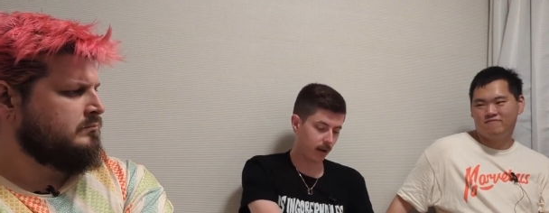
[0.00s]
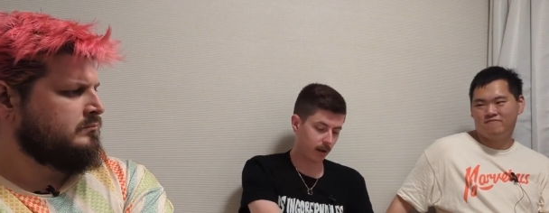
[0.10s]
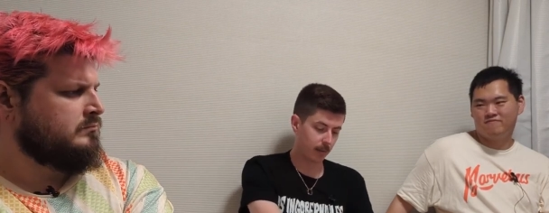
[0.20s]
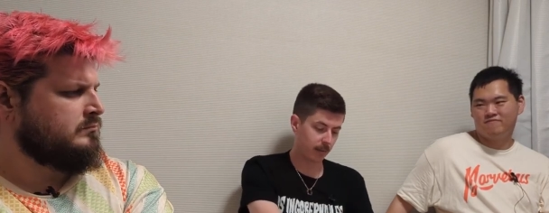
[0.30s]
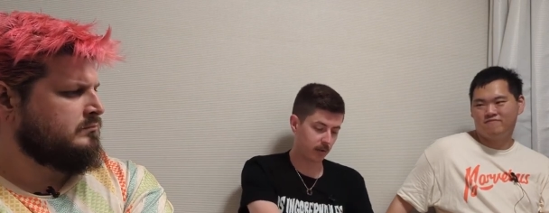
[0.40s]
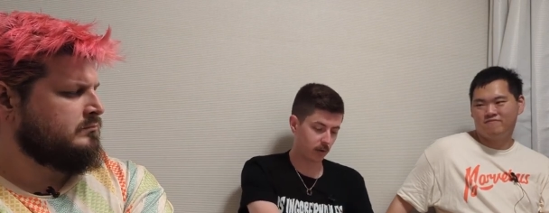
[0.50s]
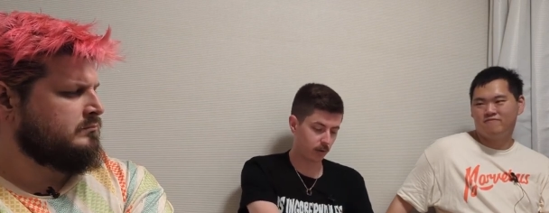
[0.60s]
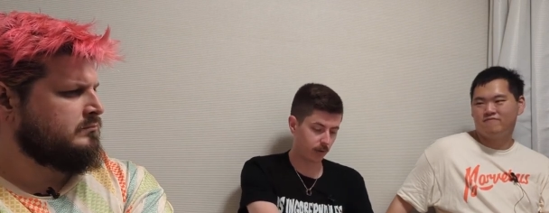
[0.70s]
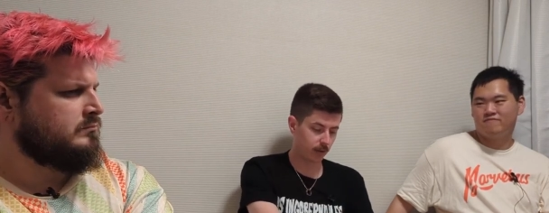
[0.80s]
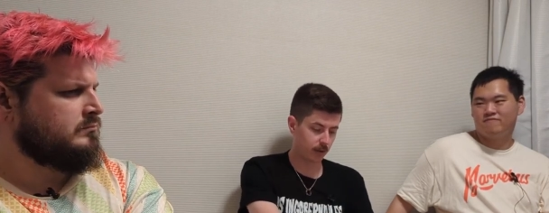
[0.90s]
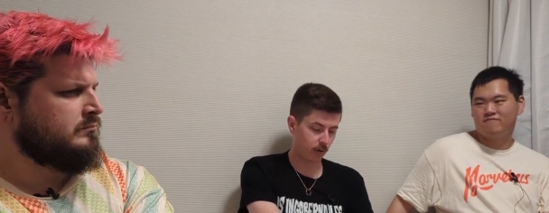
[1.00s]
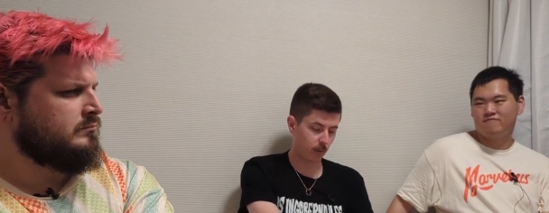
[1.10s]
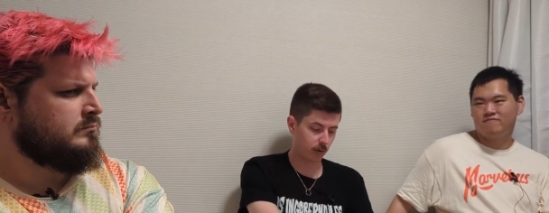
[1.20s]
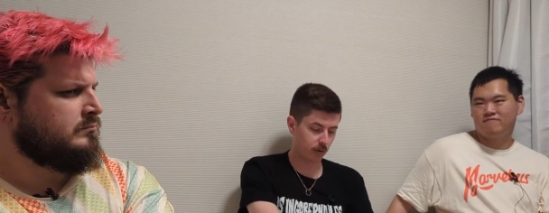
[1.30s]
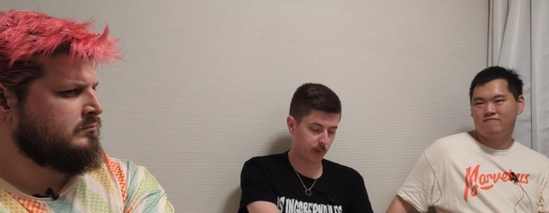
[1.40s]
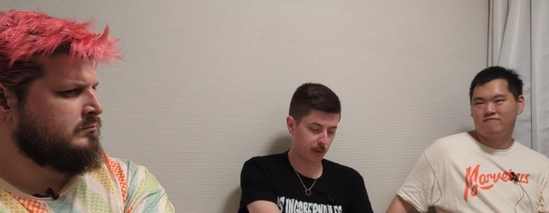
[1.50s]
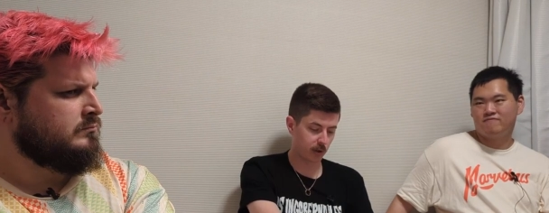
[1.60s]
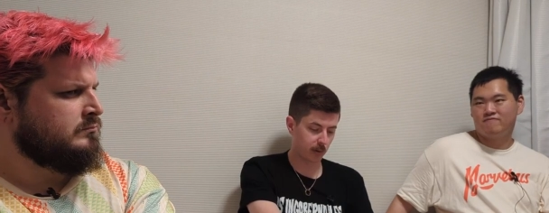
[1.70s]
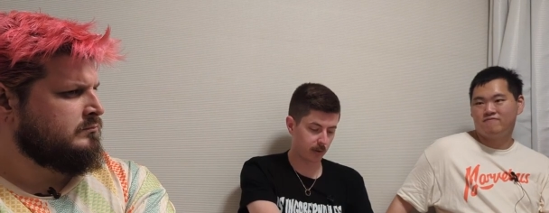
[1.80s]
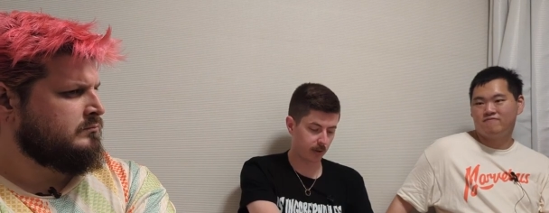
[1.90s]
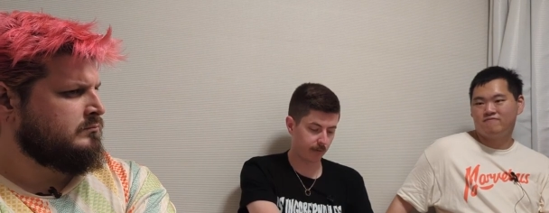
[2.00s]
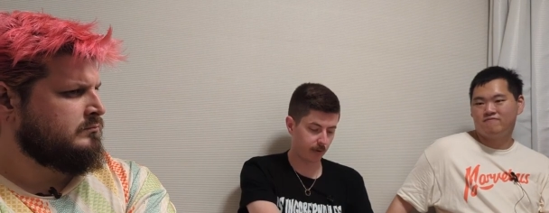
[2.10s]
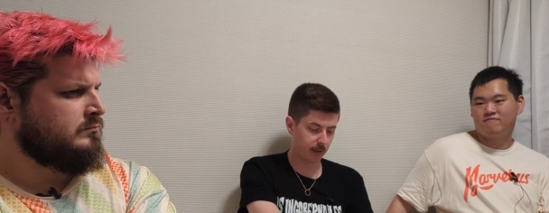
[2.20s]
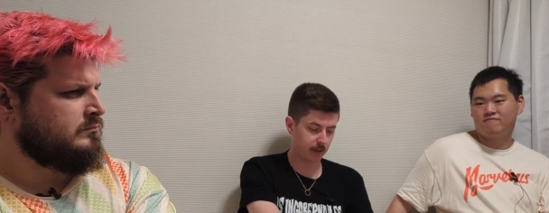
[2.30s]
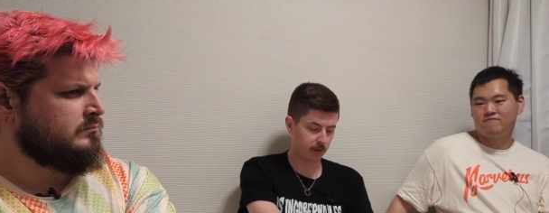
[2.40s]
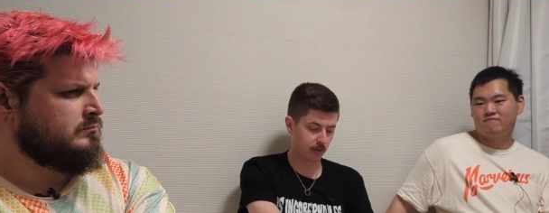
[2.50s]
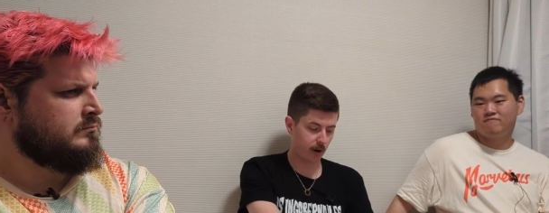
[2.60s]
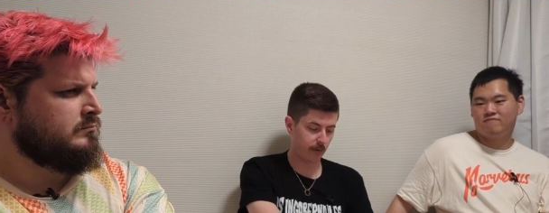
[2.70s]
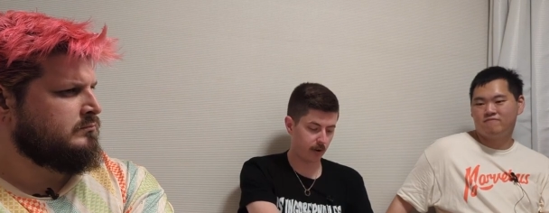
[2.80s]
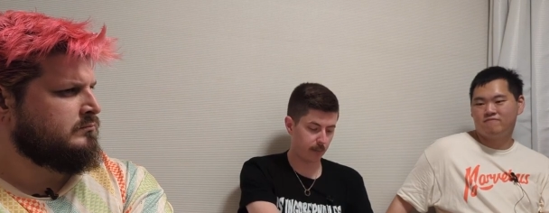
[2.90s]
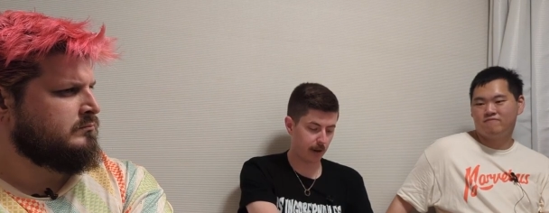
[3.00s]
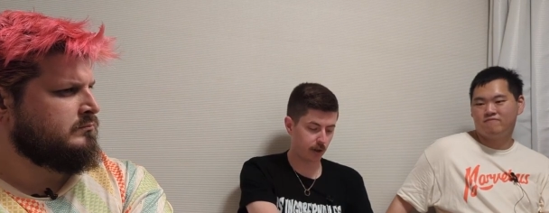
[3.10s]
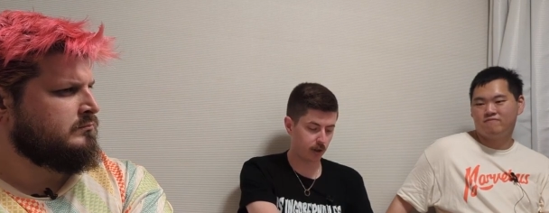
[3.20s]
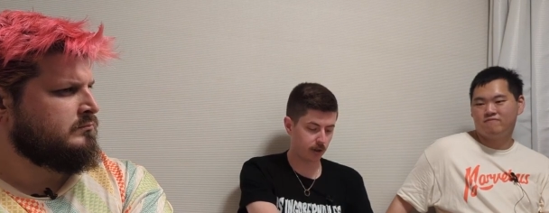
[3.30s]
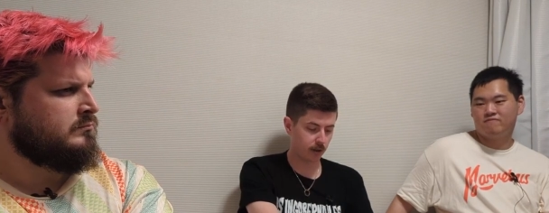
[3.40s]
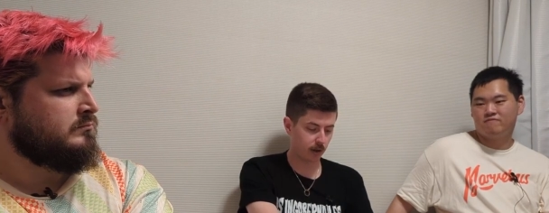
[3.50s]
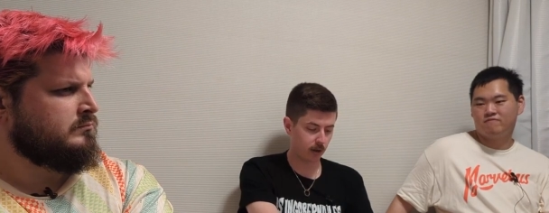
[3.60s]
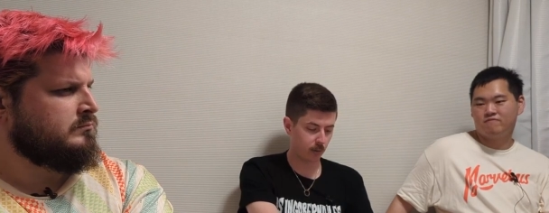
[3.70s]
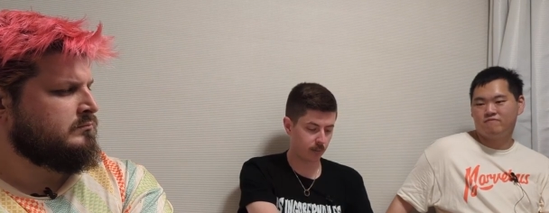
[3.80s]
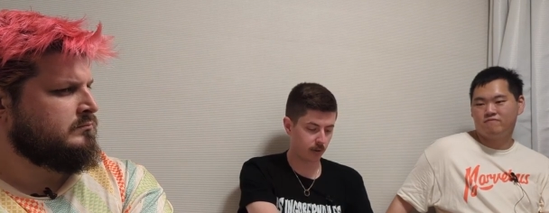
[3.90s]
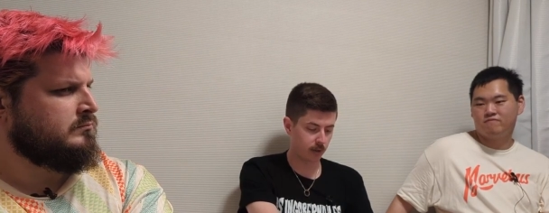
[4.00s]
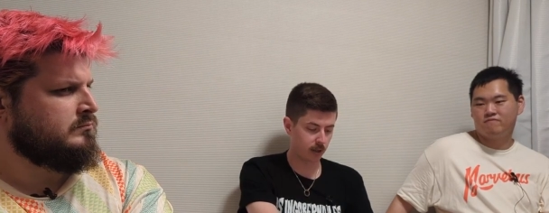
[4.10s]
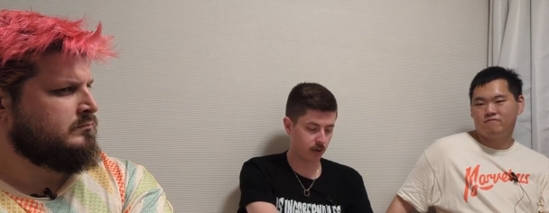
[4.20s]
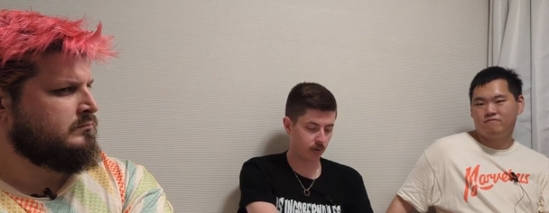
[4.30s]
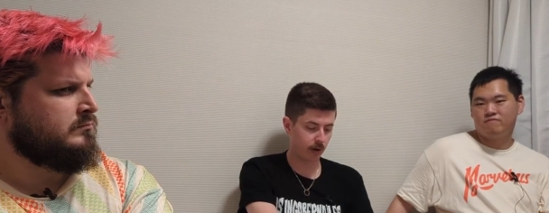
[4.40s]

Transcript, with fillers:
Speaker 1: Um, if a Centurion Synchro monster is special summoned to the field by this in your graveyard, banish it, target one monster in your